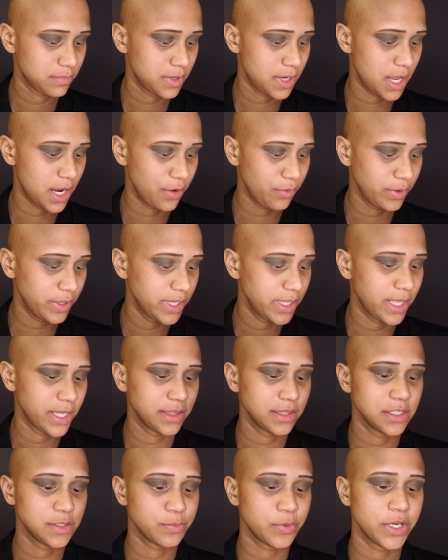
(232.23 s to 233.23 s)
I really like
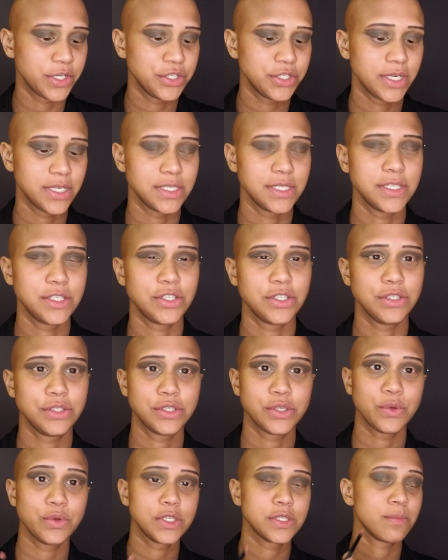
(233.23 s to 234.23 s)
this brush because it's just
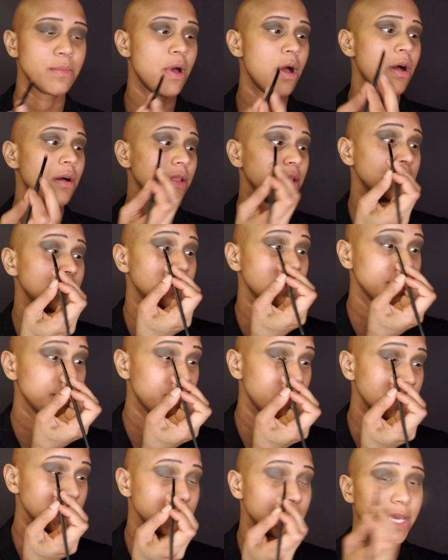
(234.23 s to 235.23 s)
so small and
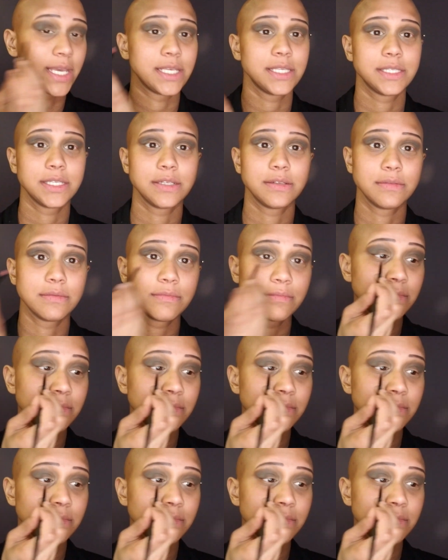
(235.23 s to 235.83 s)
precise and